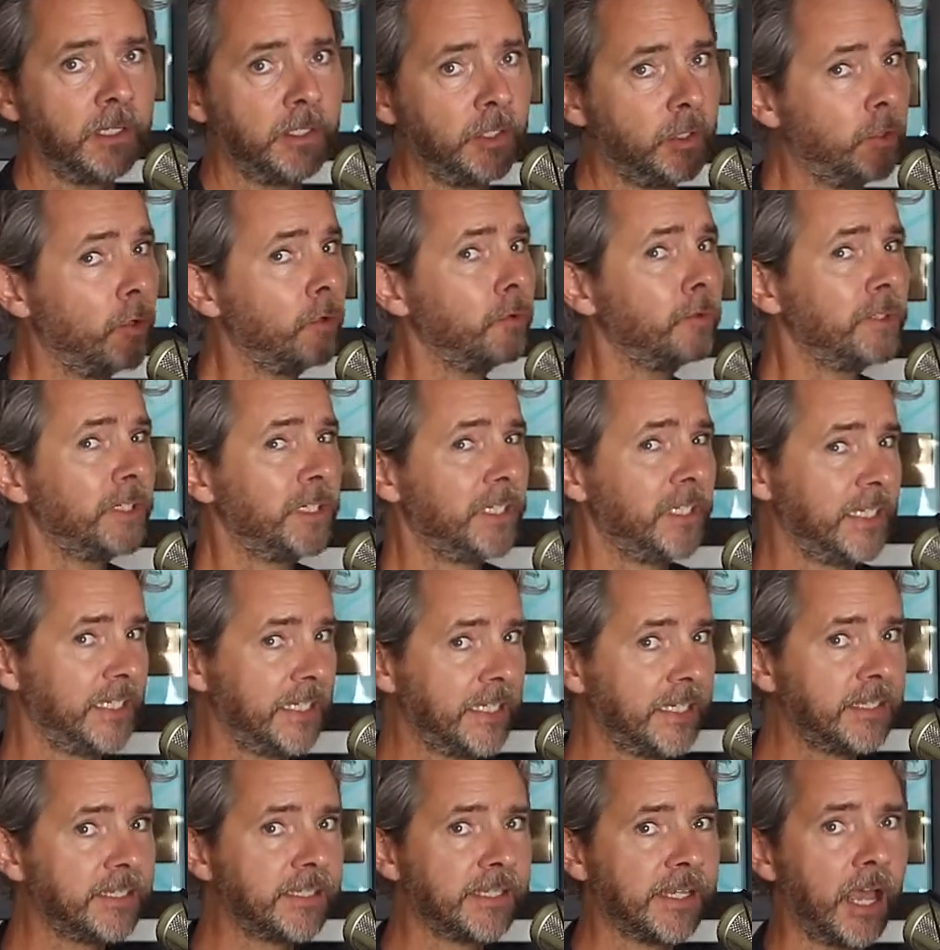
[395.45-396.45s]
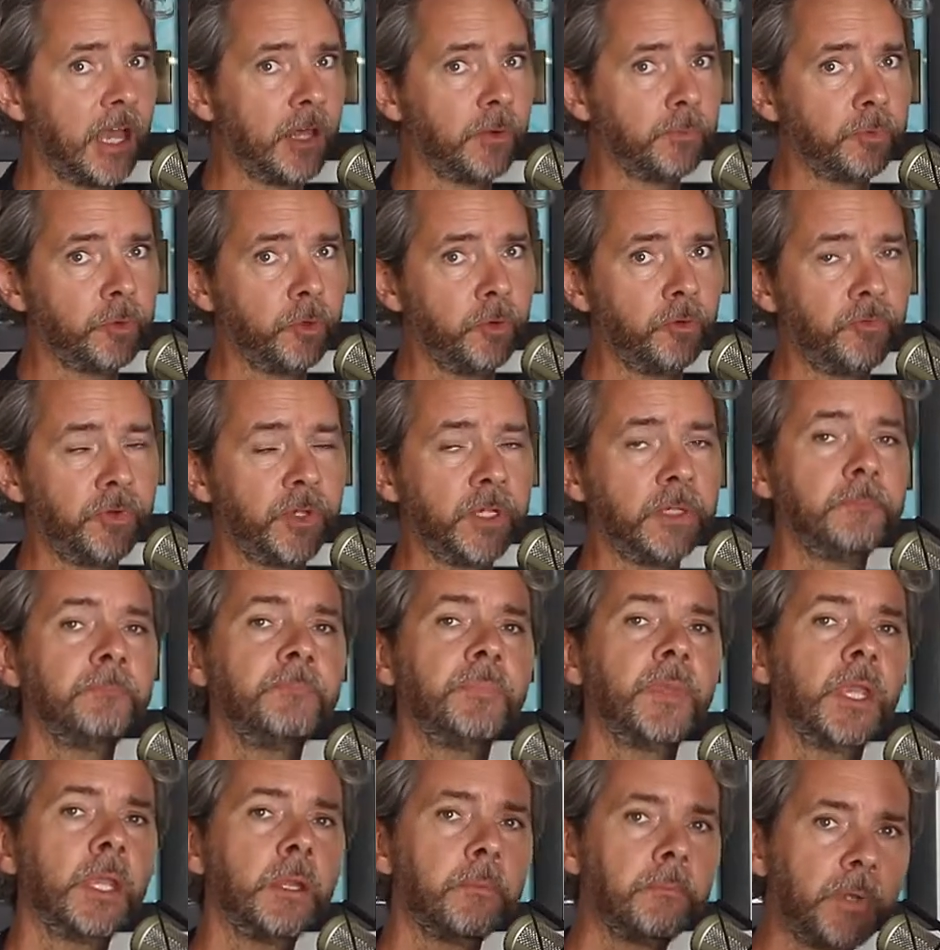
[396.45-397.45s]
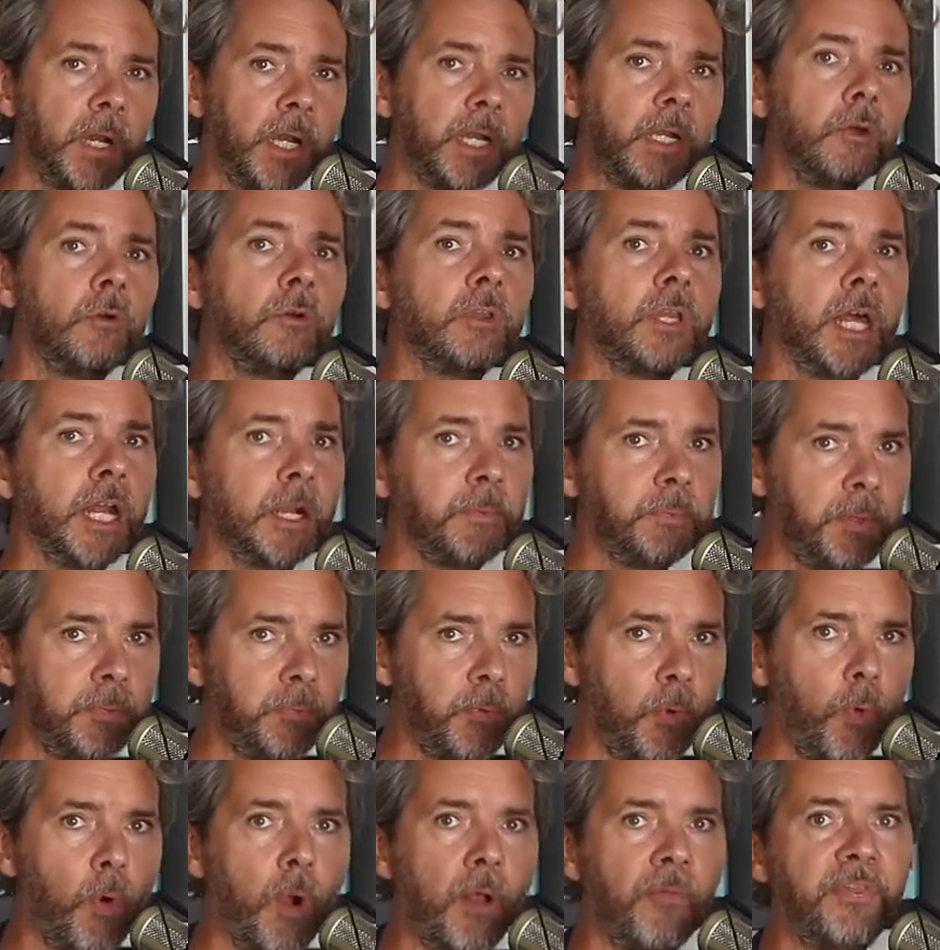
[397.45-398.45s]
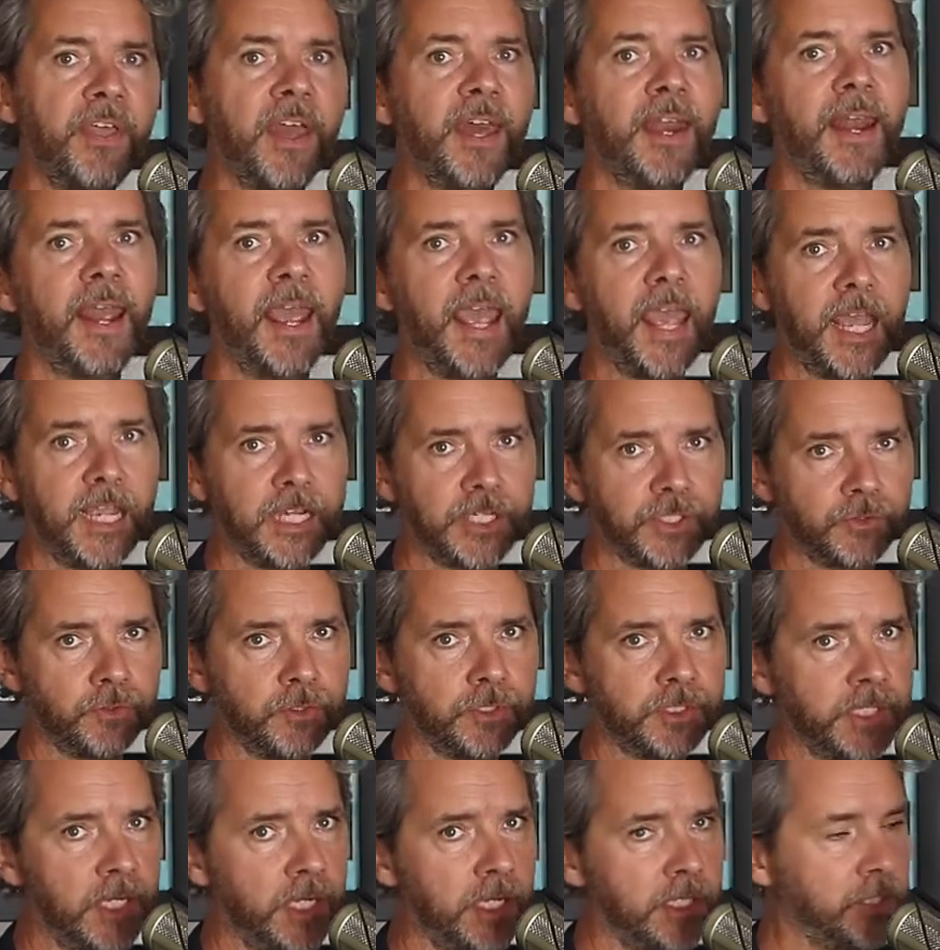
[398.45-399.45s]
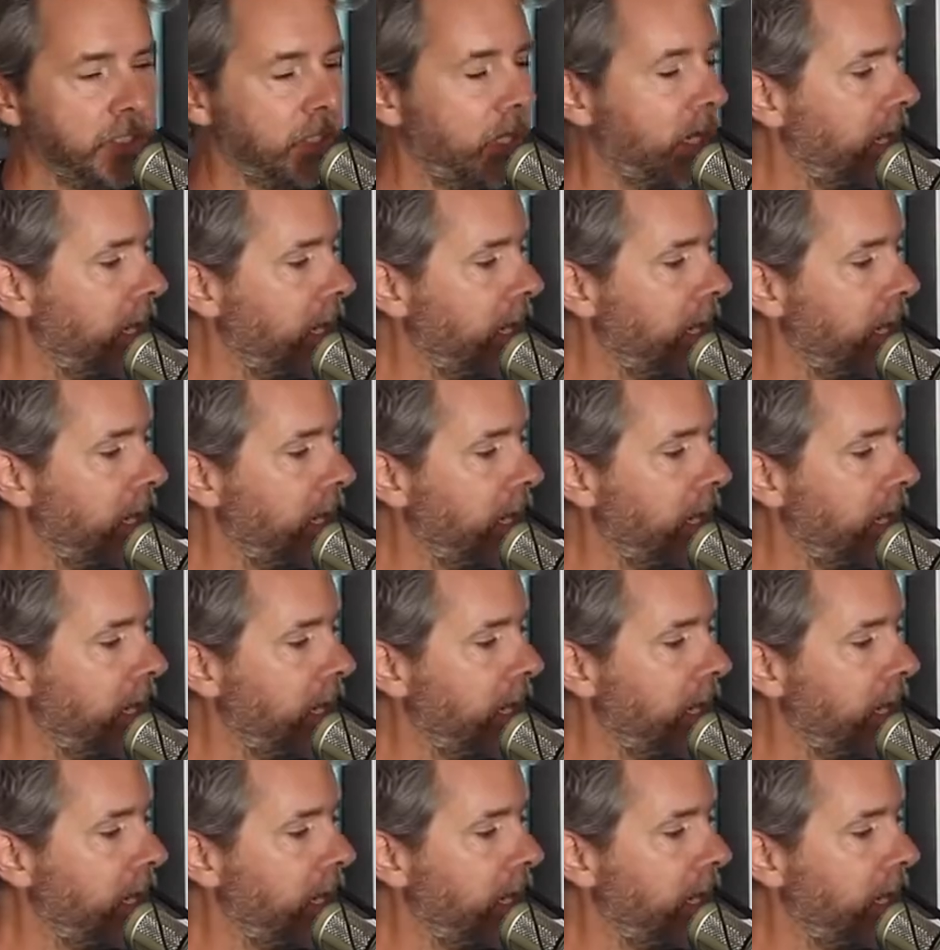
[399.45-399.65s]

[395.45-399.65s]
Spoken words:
You don't need soundproofing, but I know a lot of people want that extra touch.